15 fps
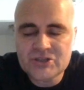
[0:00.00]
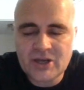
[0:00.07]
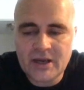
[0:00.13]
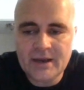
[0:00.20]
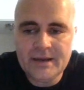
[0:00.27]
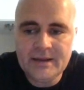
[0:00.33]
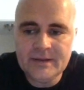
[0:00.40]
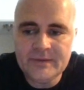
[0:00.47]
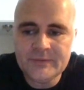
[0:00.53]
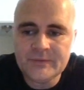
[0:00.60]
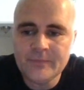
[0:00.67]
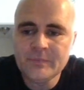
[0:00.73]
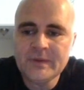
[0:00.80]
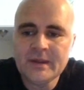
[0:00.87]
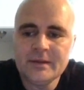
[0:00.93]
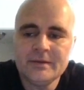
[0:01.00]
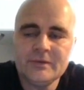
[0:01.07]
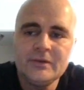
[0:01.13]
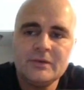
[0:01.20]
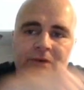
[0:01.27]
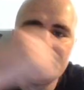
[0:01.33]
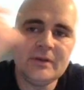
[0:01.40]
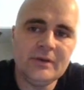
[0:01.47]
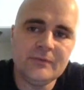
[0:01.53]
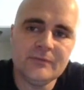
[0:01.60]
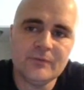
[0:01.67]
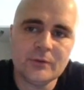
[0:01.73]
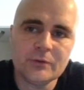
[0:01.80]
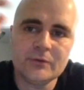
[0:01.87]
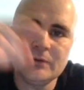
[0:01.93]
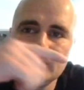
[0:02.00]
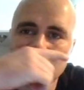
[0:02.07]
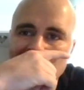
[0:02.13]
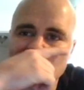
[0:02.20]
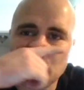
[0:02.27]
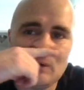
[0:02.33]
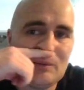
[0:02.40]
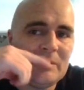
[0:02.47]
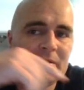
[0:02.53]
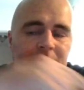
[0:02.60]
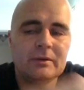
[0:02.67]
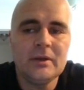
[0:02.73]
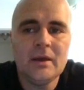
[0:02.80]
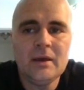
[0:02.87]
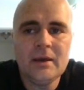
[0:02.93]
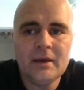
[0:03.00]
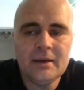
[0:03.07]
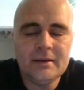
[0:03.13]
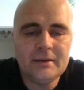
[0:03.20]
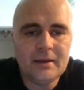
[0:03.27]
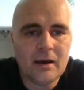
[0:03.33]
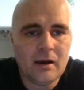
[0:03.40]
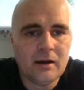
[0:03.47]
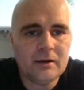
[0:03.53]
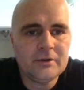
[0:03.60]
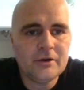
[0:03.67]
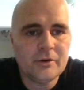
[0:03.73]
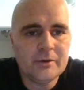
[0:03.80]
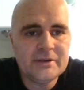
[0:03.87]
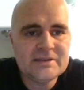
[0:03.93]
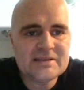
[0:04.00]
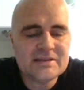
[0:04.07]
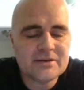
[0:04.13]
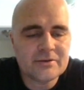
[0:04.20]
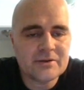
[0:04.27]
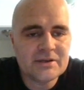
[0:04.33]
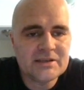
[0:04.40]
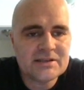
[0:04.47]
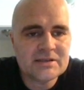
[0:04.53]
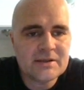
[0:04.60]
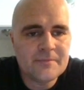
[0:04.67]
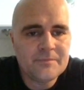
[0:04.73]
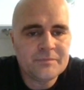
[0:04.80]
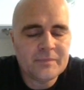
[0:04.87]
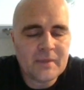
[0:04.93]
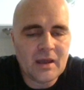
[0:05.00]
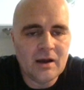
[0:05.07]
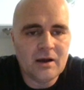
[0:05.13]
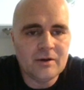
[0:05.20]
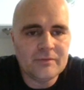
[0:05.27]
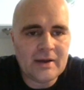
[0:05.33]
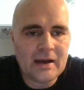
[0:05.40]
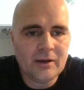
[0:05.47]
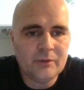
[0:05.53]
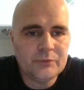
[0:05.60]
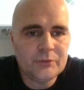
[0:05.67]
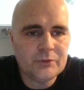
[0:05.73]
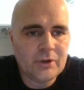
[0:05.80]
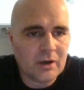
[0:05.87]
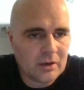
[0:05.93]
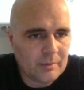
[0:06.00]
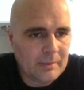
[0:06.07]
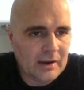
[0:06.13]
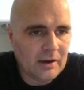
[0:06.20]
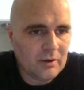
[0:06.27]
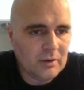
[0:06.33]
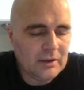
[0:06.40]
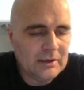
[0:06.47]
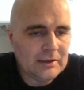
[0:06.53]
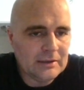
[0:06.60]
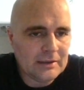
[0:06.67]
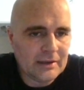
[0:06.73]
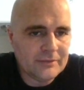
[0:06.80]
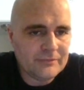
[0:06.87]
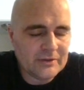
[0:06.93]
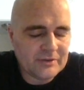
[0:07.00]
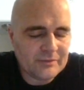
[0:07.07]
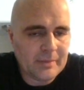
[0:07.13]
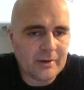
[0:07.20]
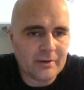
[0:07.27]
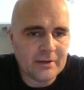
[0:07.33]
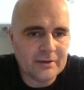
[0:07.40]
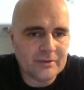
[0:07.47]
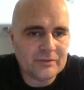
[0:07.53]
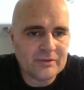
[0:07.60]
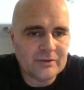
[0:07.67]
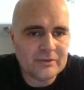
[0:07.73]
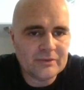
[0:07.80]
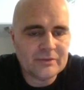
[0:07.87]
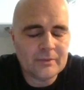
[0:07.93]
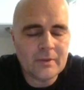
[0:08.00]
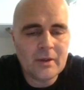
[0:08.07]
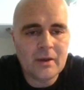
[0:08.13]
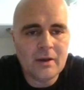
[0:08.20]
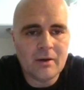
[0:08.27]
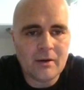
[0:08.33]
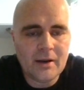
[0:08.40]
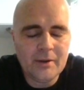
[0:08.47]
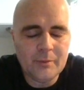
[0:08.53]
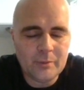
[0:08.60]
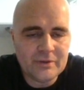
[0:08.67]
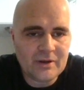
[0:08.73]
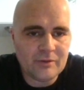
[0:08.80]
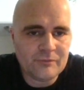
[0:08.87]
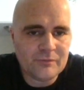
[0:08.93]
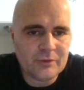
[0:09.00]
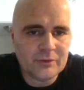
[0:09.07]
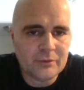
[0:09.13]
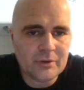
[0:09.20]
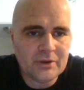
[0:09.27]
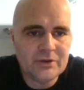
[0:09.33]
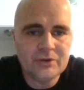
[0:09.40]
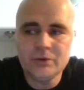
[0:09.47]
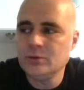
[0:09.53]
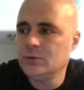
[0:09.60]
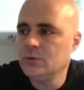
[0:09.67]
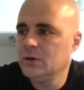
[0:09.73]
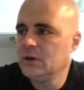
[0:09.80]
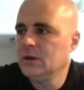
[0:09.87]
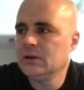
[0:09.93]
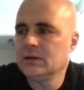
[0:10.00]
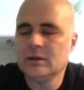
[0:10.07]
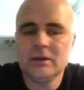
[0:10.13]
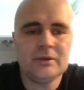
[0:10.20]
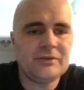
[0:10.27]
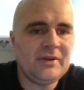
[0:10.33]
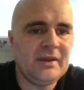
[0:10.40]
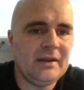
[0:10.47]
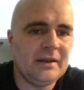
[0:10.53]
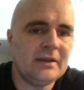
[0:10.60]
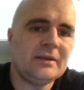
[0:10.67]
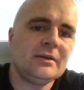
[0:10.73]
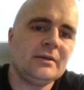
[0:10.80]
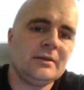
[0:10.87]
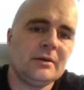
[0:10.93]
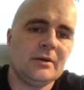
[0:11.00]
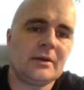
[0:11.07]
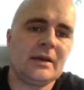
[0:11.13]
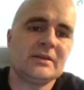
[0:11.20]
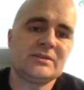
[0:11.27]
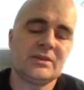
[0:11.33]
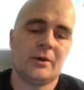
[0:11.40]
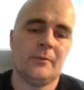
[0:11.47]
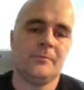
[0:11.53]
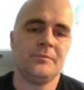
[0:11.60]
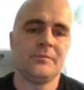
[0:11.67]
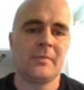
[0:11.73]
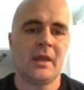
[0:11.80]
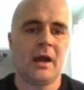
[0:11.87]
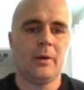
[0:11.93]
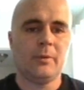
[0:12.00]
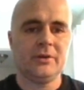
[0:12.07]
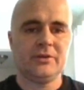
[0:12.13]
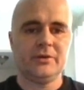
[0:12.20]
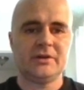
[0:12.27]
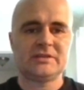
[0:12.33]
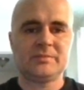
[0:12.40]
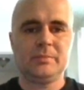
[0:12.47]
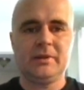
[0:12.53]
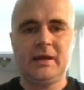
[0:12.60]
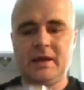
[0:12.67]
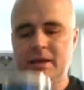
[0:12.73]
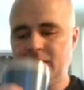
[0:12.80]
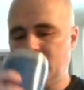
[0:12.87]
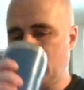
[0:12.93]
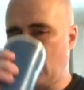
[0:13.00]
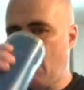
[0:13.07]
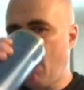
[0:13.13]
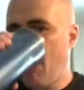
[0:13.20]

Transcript: Chinese. This is the first installment in the ongoing series of how to talk about life experiences. All right, without further ado, let's hit it. Okay, so I want to explain